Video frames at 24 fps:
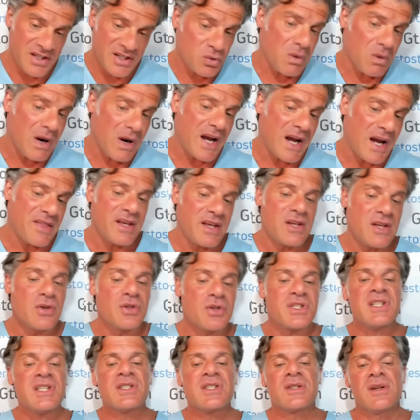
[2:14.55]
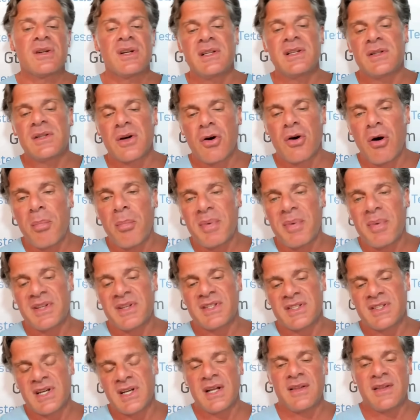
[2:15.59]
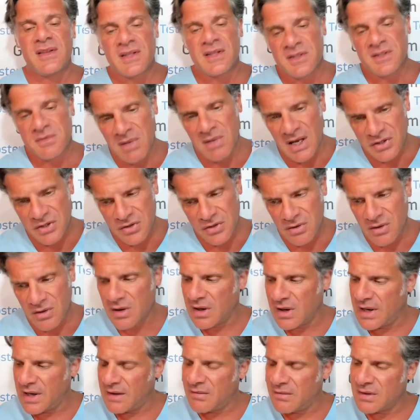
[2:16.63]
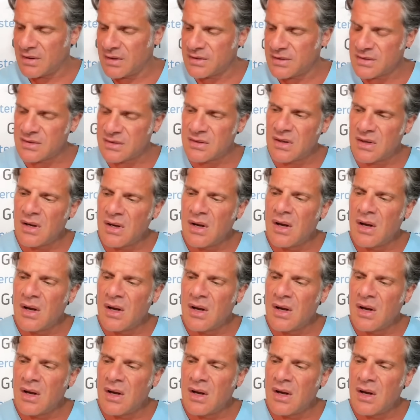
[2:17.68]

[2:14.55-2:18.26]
that's why they use insulin to compensate these blood sugar levels.